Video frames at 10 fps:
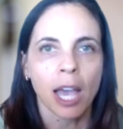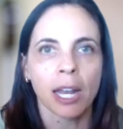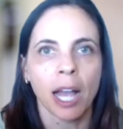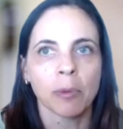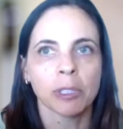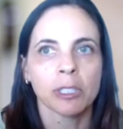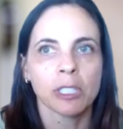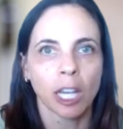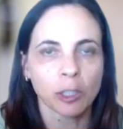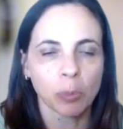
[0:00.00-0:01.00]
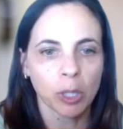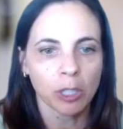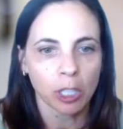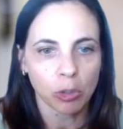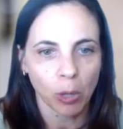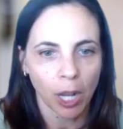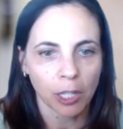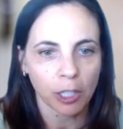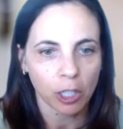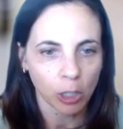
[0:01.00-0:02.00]
And I was desperately
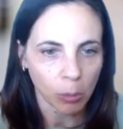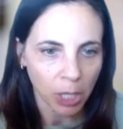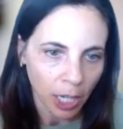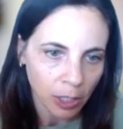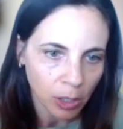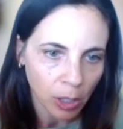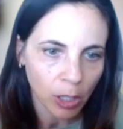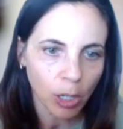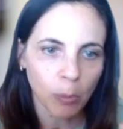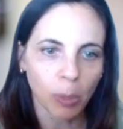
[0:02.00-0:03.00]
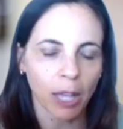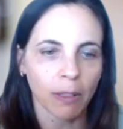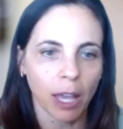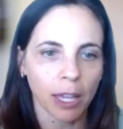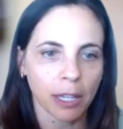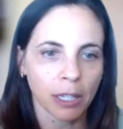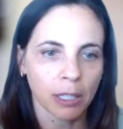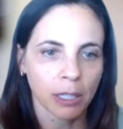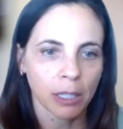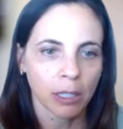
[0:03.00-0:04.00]
trying to humanize her by
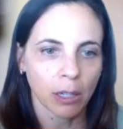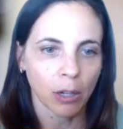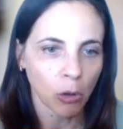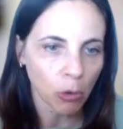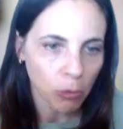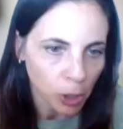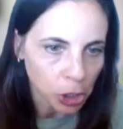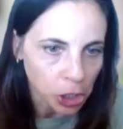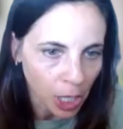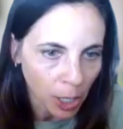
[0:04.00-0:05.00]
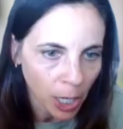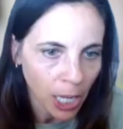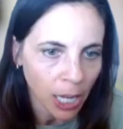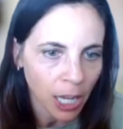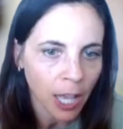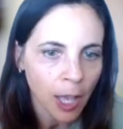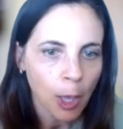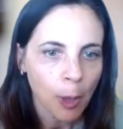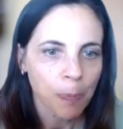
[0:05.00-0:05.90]
like oversharing.